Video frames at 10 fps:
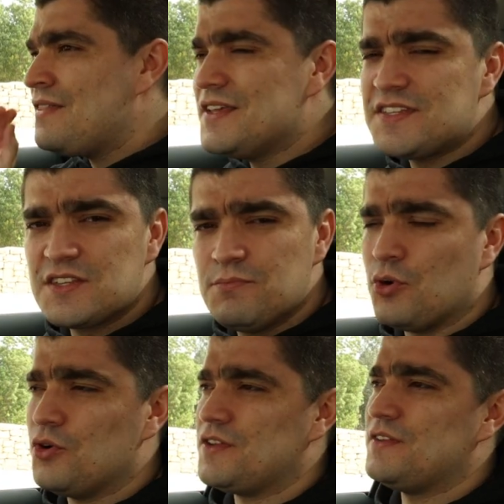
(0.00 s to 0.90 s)
This is
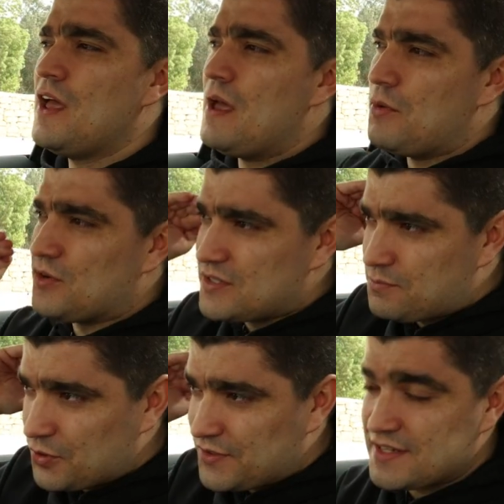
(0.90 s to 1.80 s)
important because
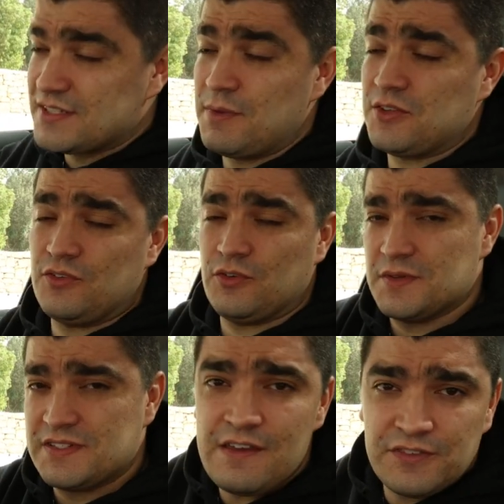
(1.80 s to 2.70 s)
it protects the battery from
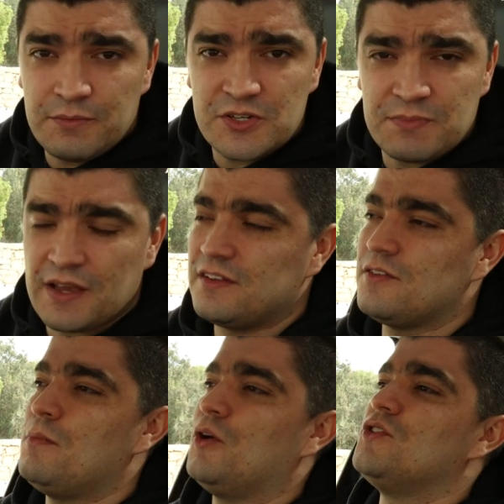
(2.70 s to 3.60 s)
a safety
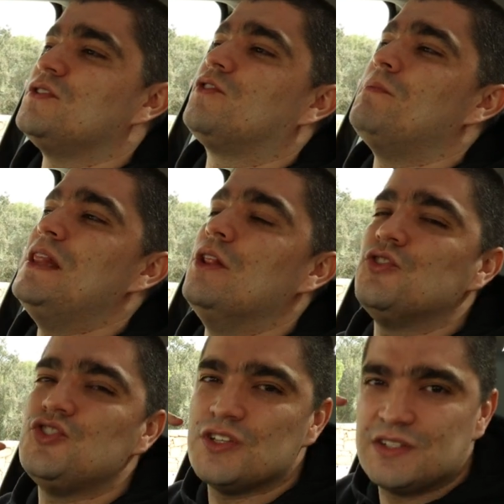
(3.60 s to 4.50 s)
perspective, but also from a
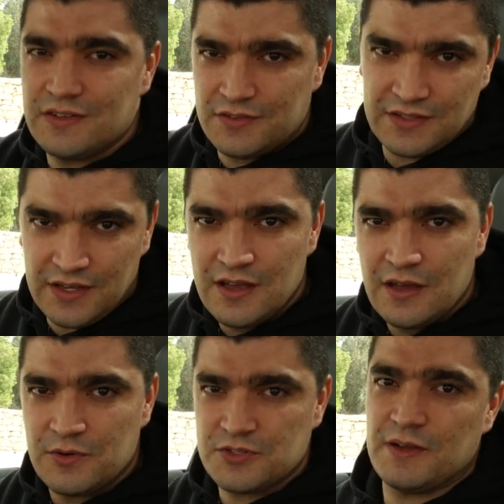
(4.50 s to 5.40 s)
longevity
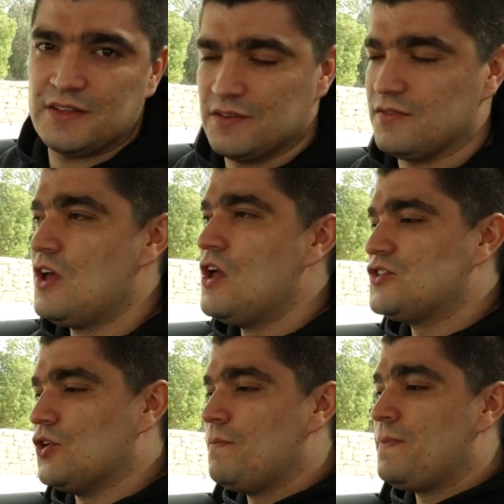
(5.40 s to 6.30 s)
perspective.
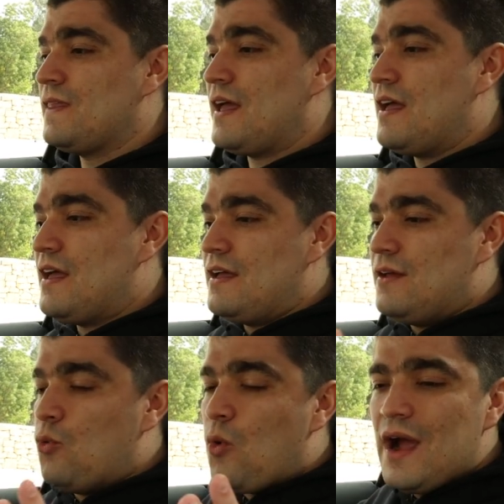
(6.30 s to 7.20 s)
So
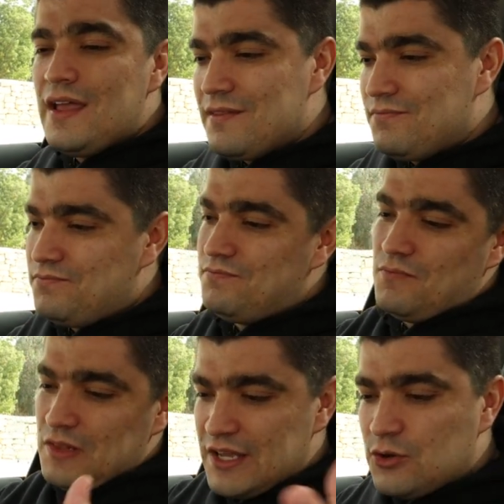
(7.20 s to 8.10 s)
while
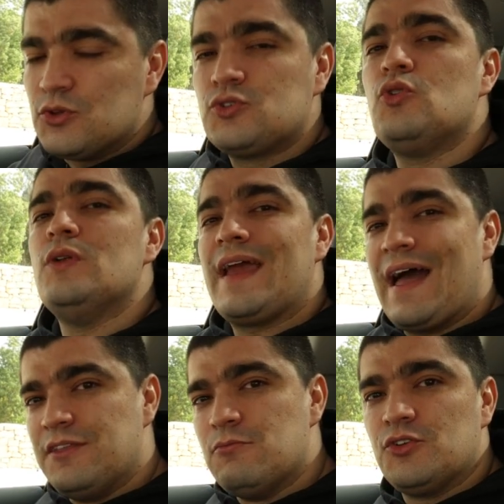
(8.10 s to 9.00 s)
liquid cooling
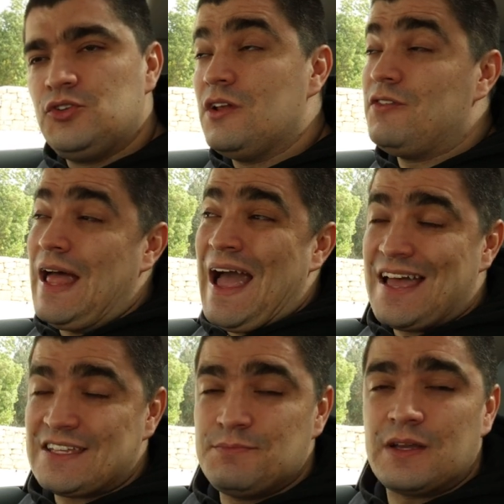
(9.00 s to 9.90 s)
at the module level
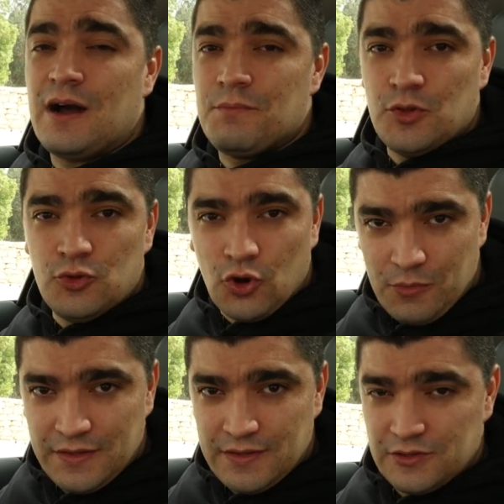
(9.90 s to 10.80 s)
has become the
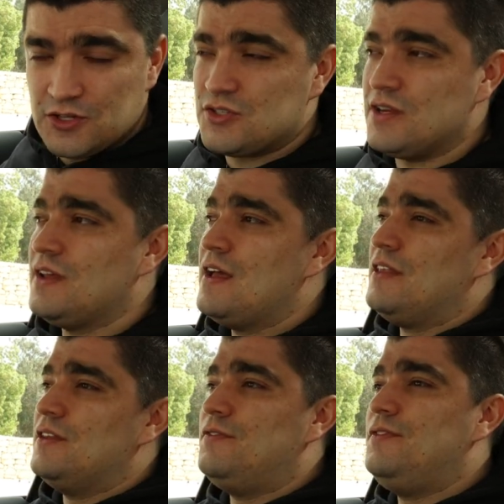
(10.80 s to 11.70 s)
norm in the industry,
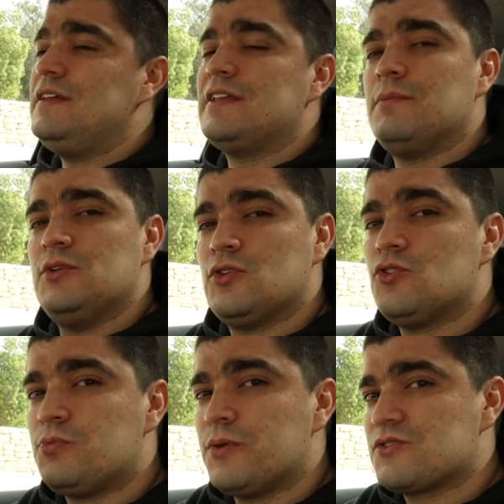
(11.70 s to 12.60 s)
the VW
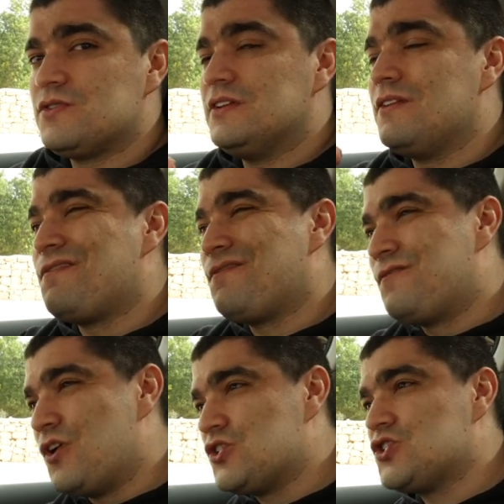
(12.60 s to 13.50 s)
group were actually the
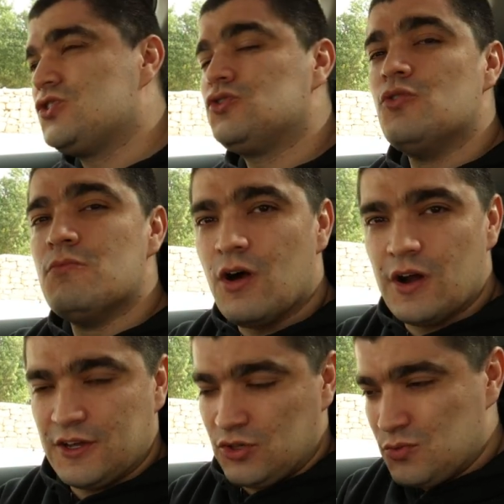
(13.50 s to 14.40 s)
first to
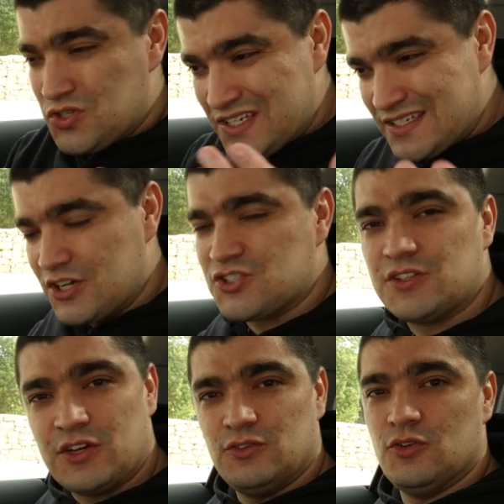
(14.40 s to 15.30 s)
market with such
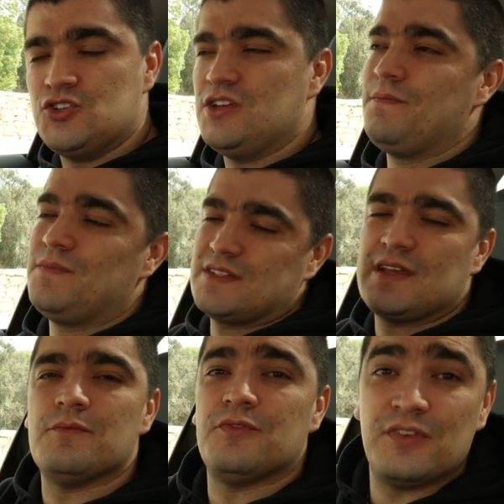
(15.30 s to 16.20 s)
a technology
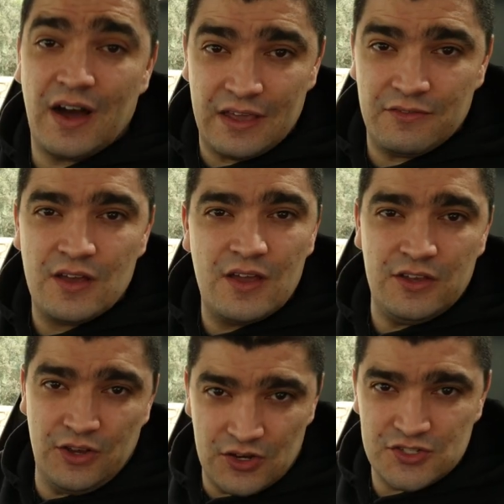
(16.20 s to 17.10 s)
some 5
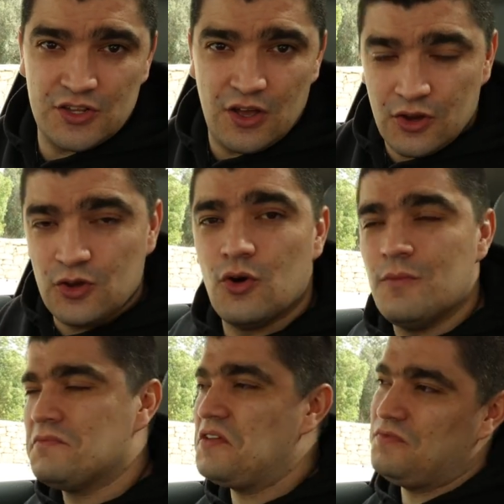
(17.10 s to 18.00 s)
years ago.
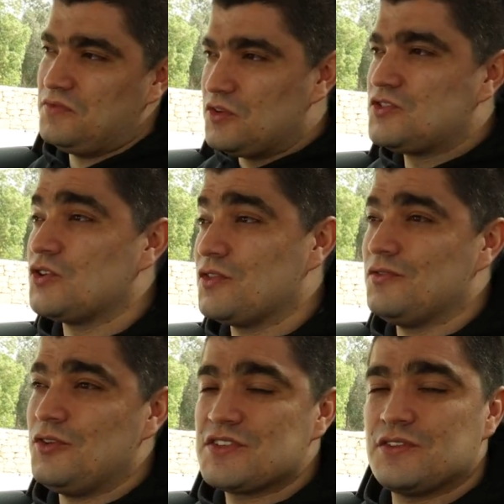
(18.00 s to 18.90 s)
And
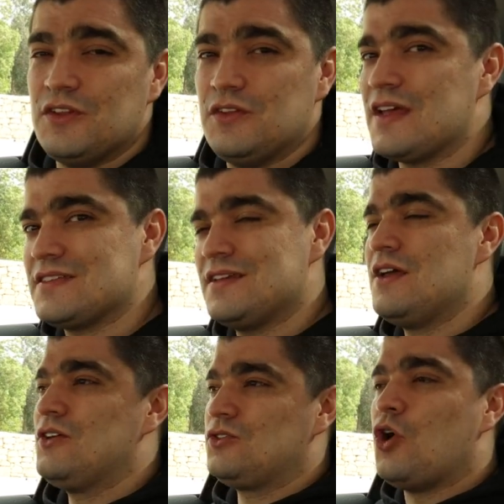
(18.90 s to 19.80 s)
the rest of the industry has
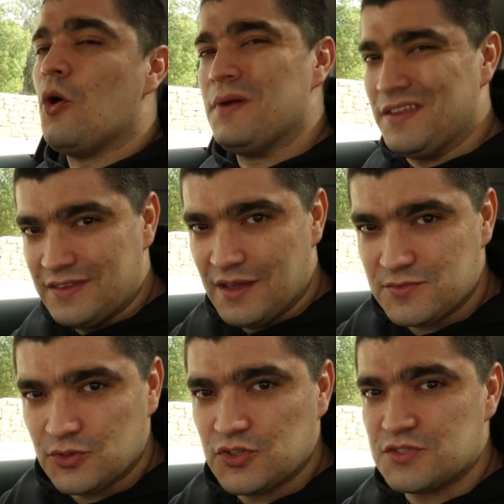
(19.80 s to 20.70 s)
copied
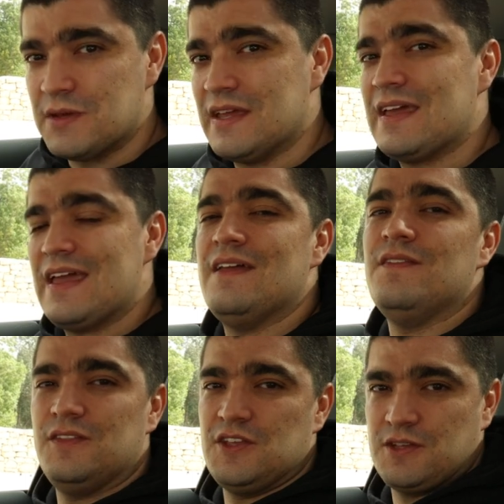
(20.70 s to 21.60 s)
them, so to speak,
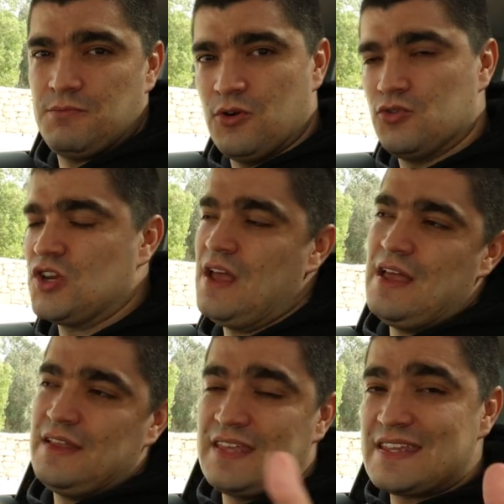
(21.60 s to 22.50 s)
in this approach.
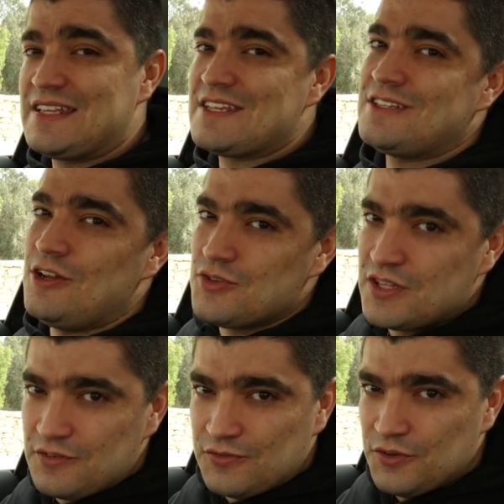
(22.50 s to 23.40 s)
Tesla still use
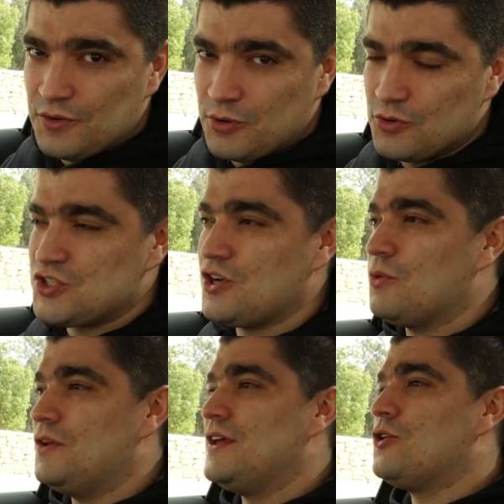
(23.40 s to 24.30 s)
a different approach
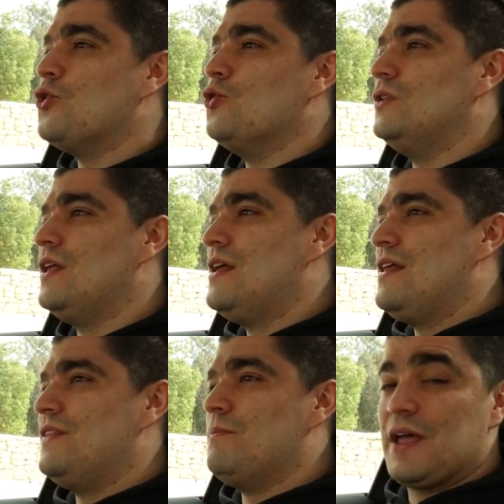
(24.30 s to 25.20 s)
here where they cool
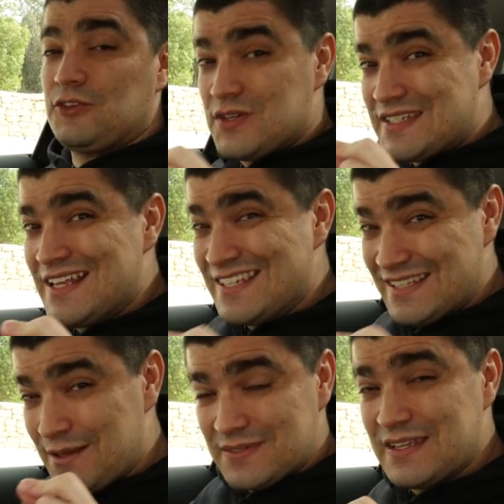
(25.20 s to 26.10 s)
the battery
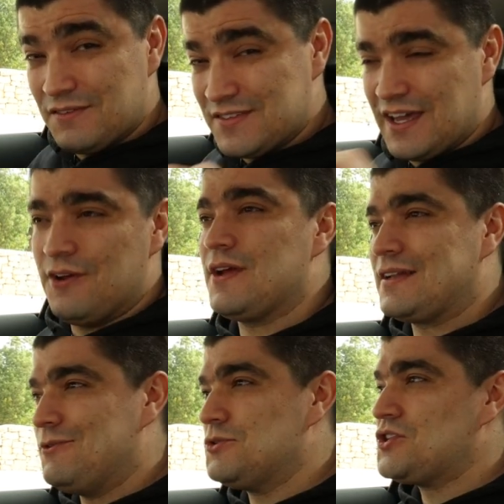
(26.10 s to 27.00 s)
cells themselves
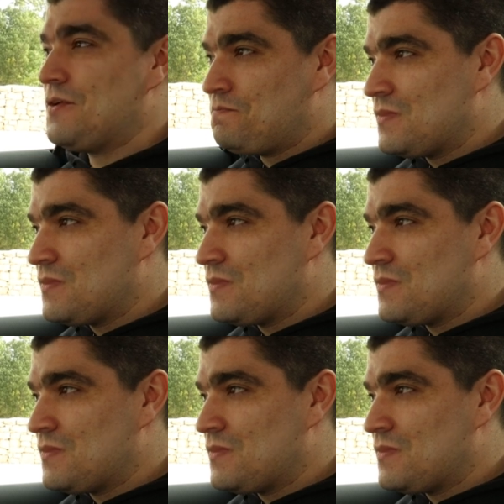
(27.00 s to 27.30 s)
directly, which